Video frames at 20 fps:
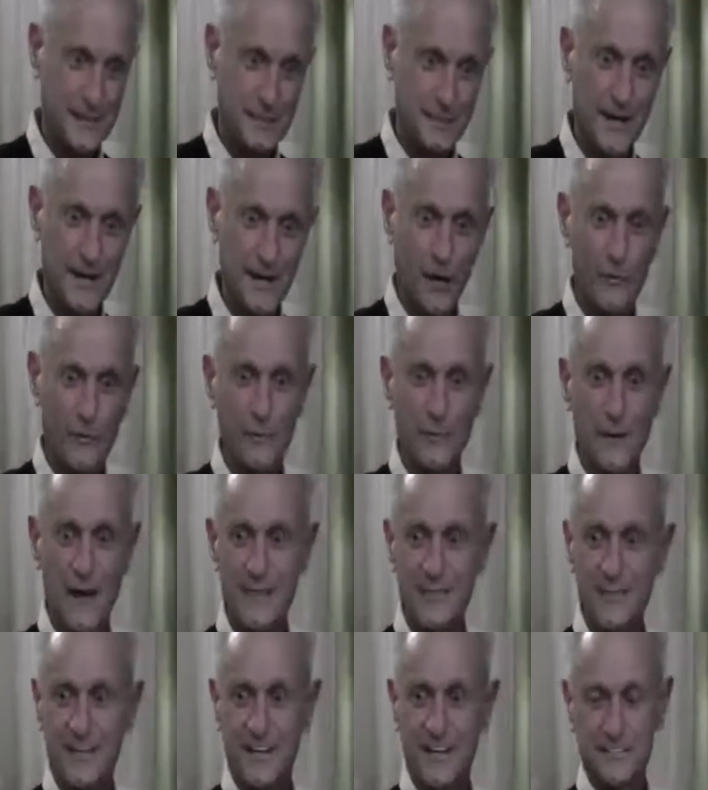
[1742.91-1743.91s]
about all the
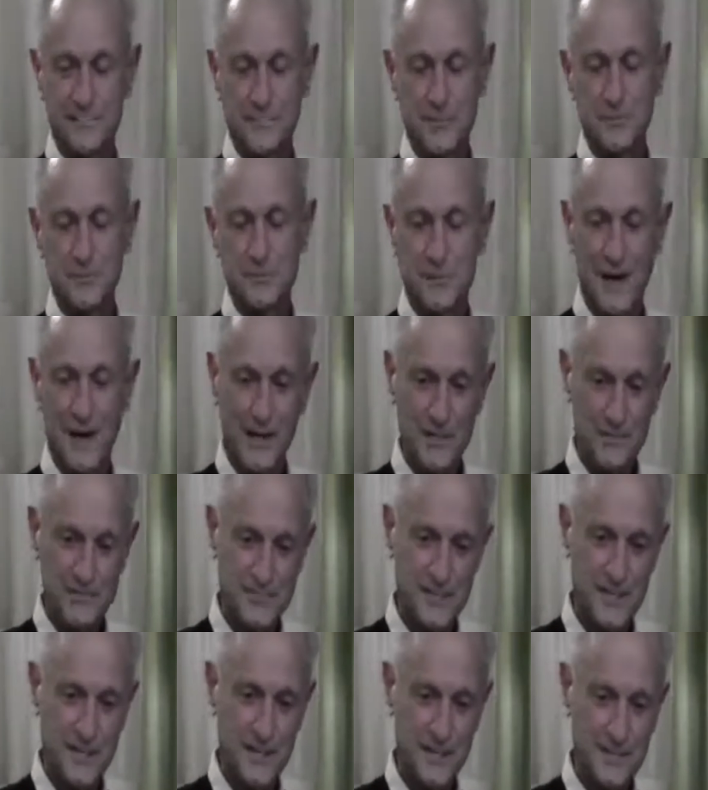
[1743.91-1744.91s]
bad things their spouse
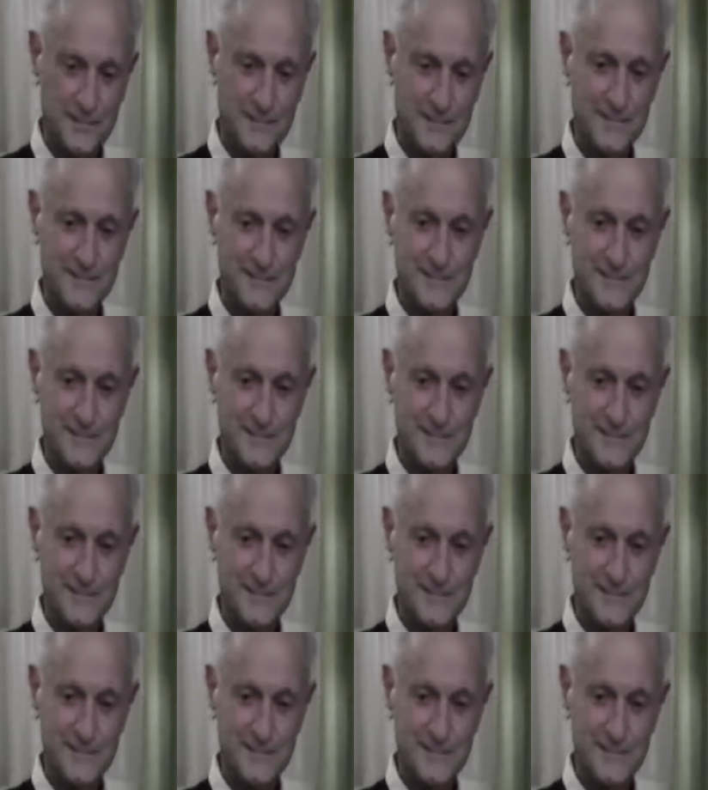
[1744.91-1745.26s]
does.